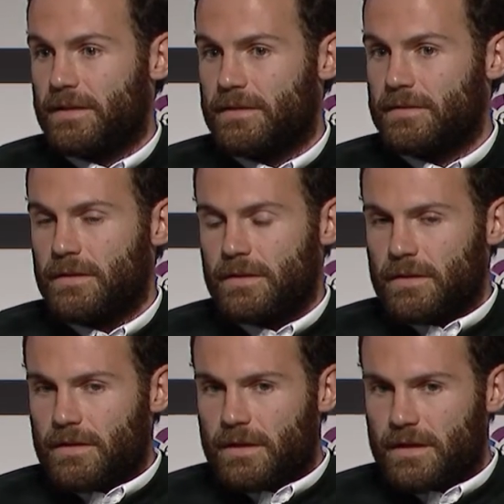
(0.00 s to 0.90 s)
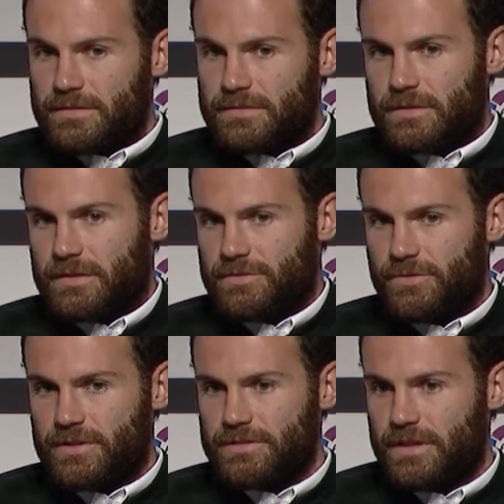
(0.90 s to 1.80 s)
And and as as
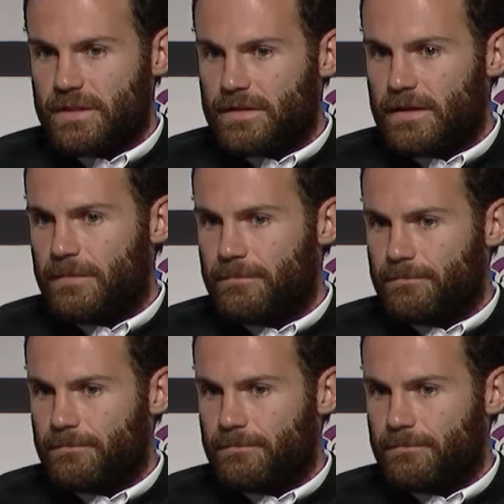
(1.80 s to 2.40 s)
Jürgen said, uh,